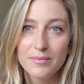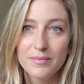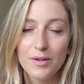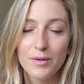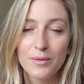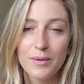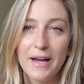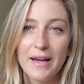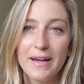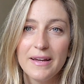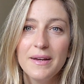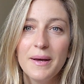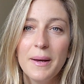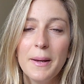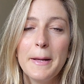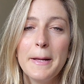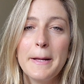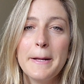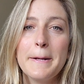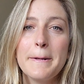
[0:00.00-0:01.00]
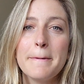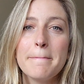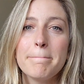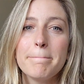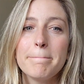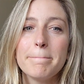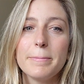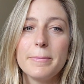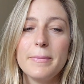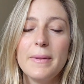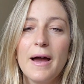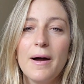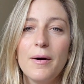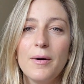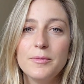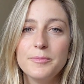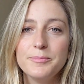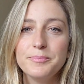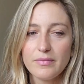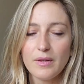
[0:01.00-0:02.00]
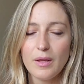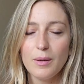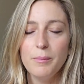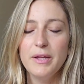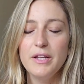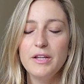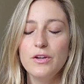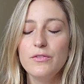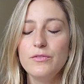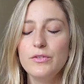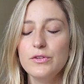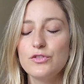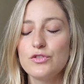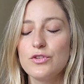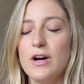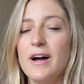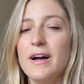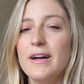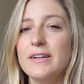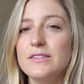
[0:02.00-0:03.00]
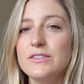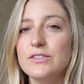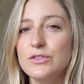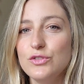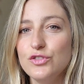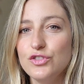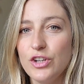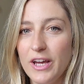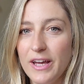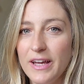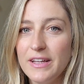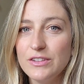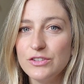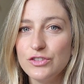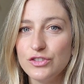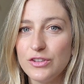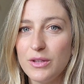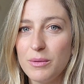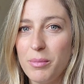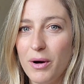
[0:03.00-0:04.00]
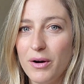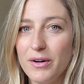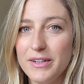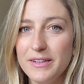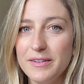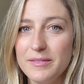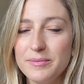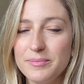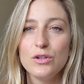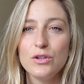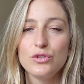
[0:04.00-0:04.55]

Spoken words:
Okay, now many of you try to change the body,